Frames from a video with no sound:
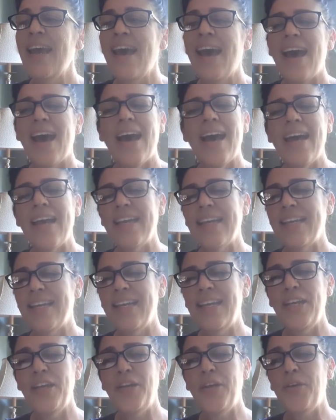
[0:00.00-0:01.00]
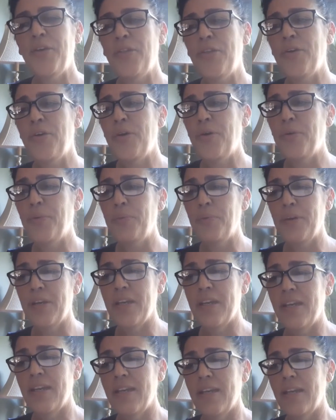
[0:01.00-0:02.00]
I hear the
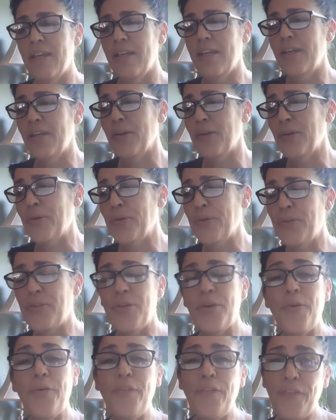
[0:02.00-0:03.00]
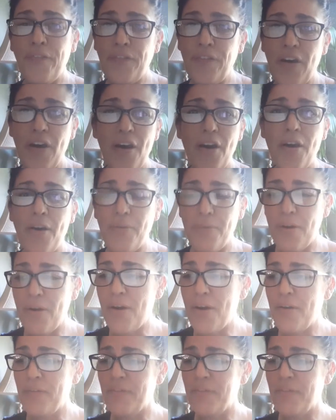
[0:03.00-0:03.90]
real, though far off